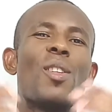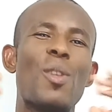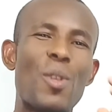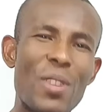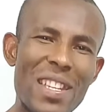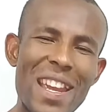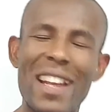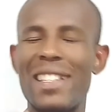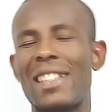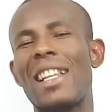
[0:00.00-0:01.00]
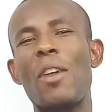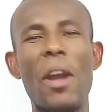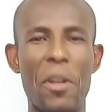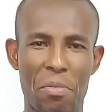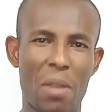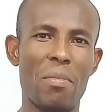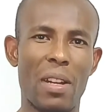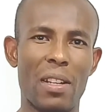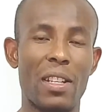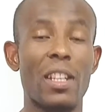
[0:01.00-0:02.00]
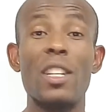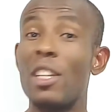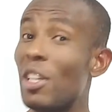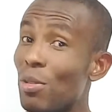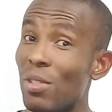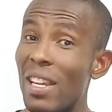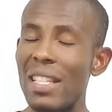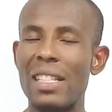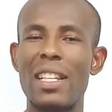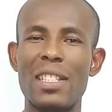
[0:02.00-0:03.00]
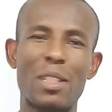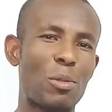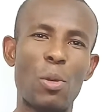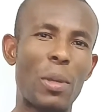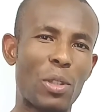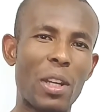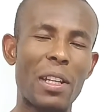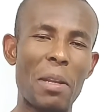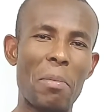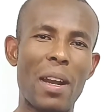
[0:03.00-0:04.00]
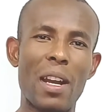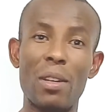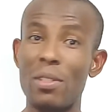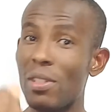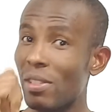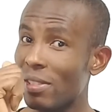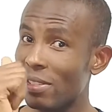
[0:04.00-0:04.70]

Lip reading: Oh yes, now I remember. In today's lesson, we will be talking about